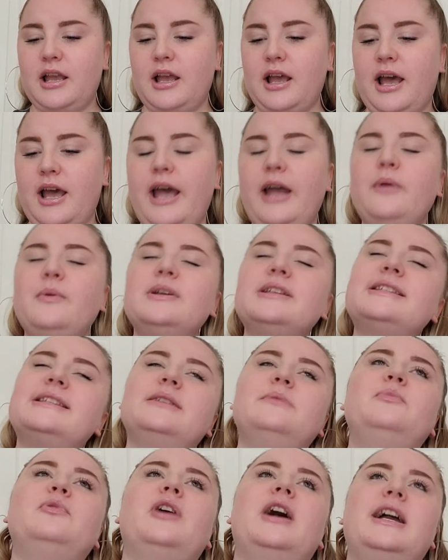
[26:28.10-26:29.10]
I was
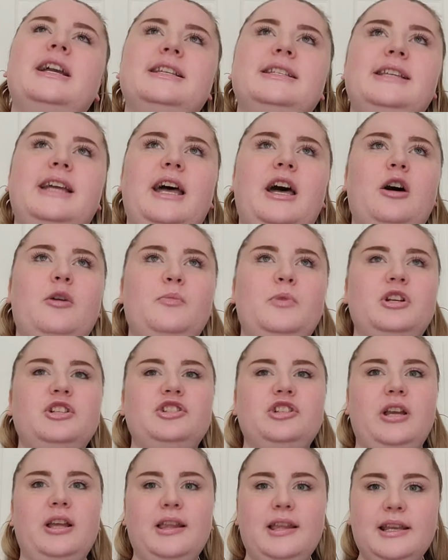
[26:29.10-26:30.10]
surprised at how much
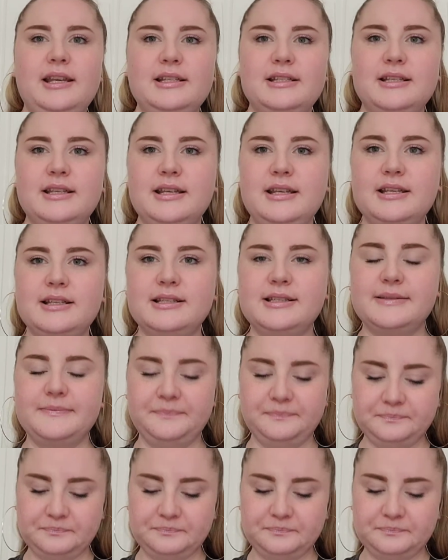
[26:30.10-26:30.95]
I liked these,